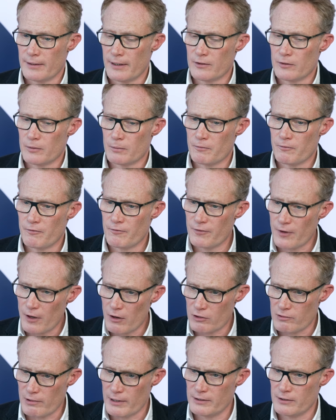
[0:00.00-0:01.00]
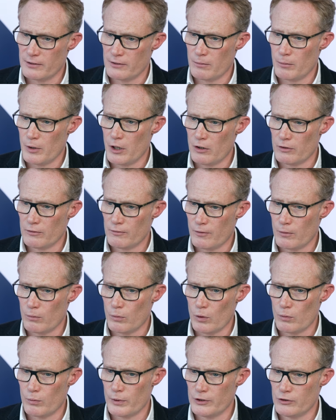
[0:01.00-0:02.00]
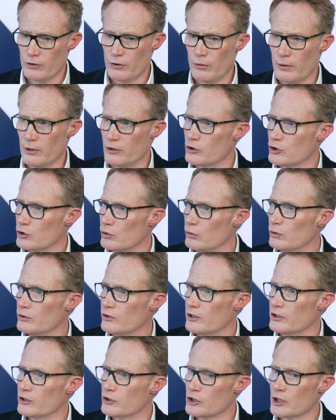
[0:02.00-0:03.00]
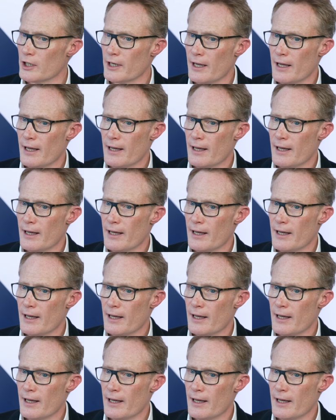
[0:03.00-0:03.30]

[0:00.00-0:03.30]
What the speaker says: there's far greater demand for what we do and a shortage,